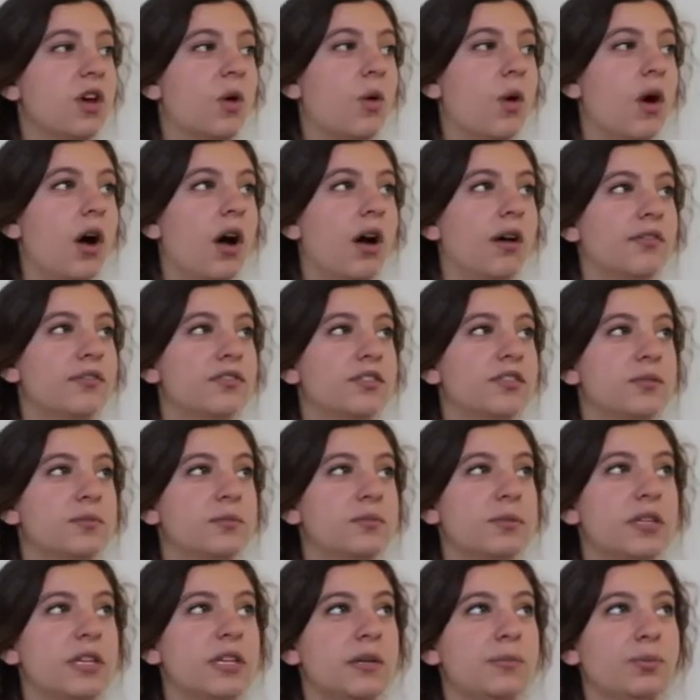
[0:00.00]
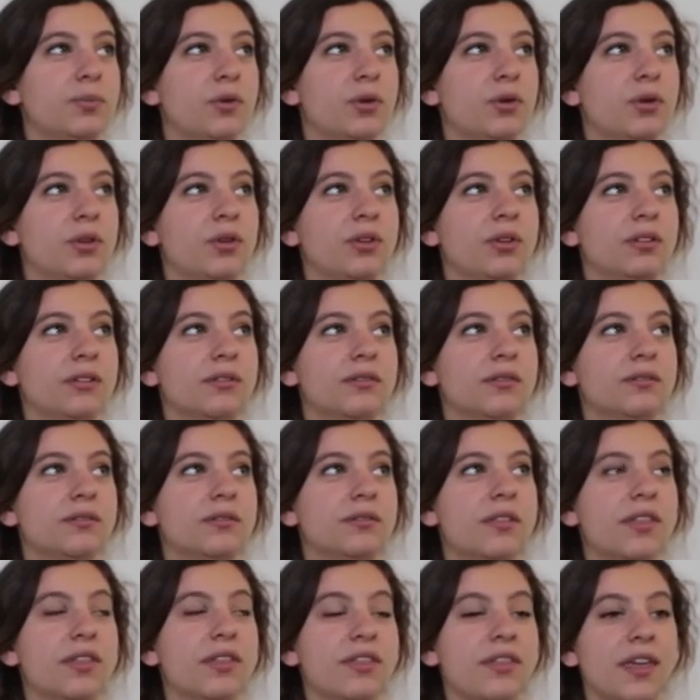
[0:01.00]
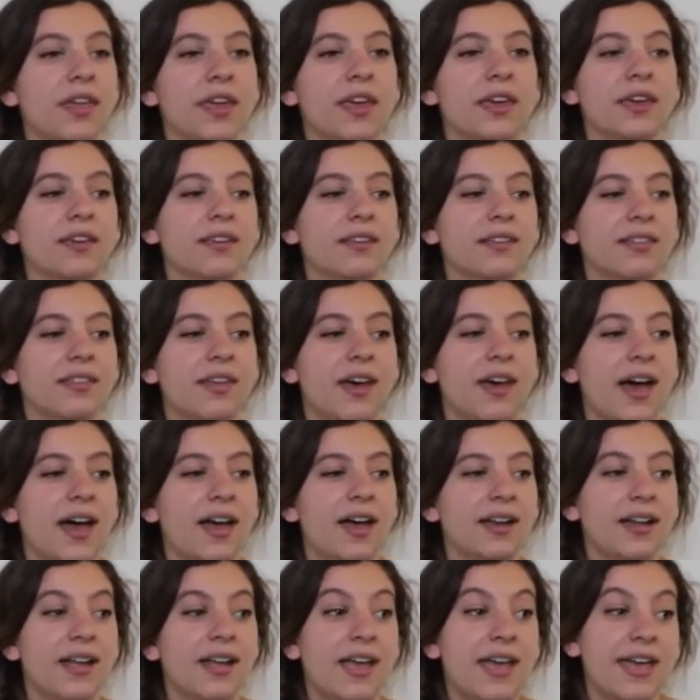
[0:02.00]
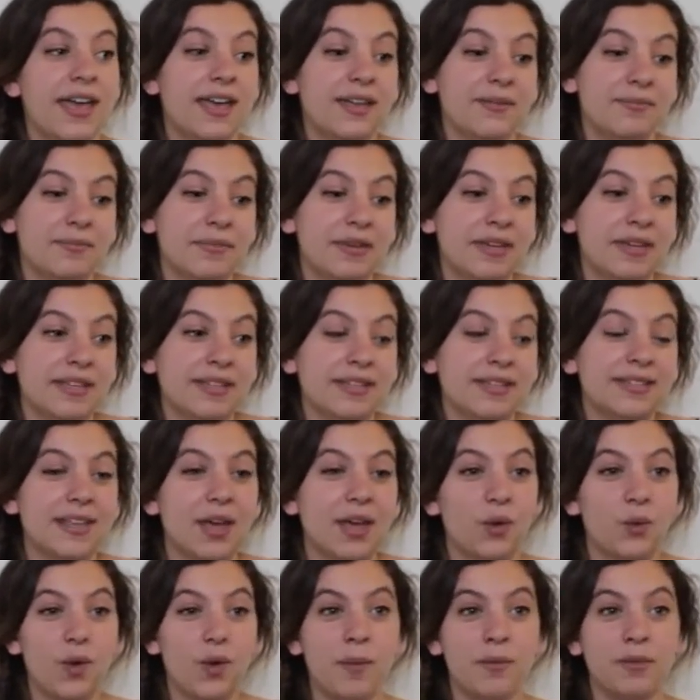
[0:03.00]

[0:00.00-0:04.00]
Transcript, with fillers: So often people think that it means that